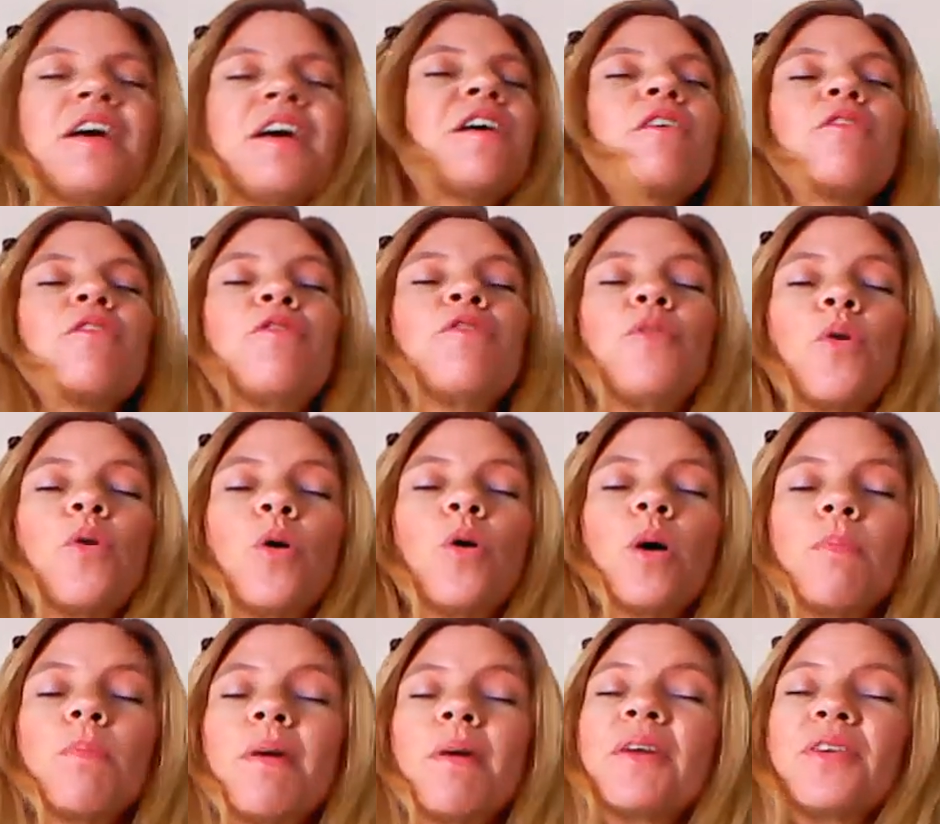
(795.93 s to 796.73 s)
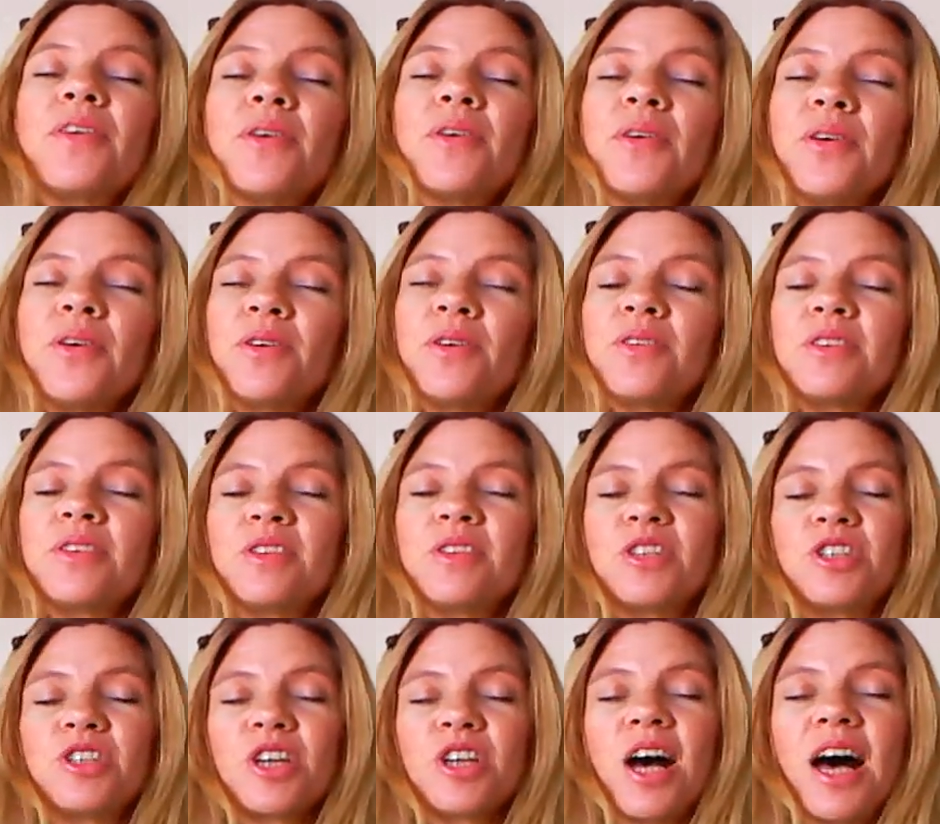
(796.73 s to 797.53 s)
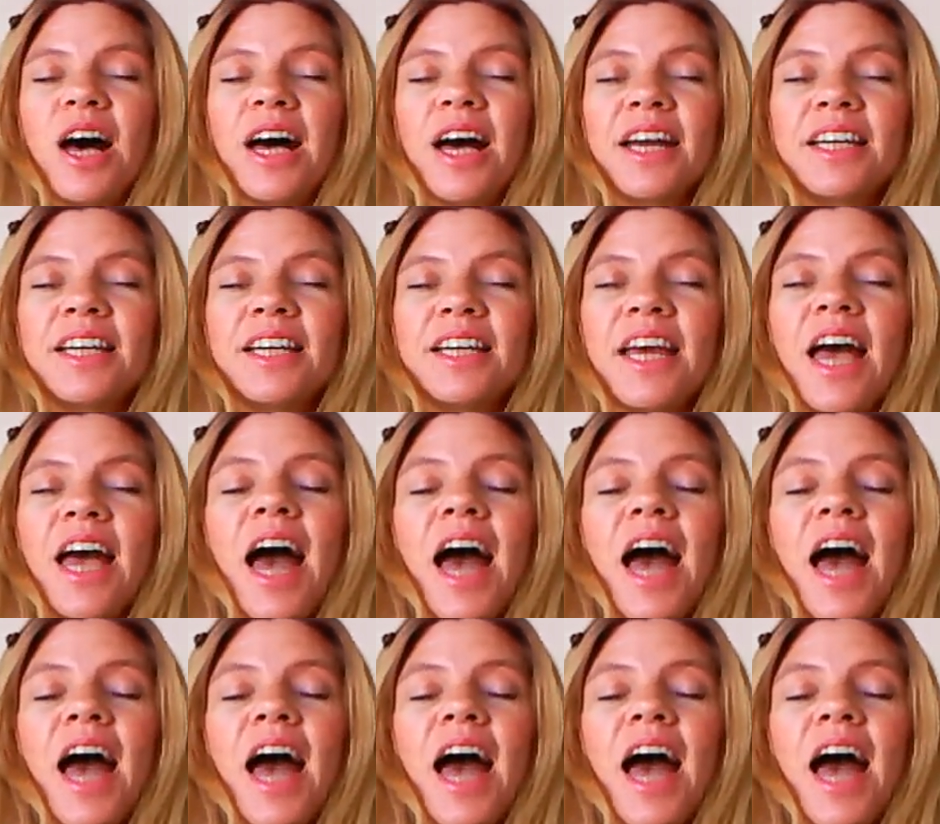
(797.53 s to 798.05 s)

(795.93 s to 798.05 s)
for Mother Earth to shine,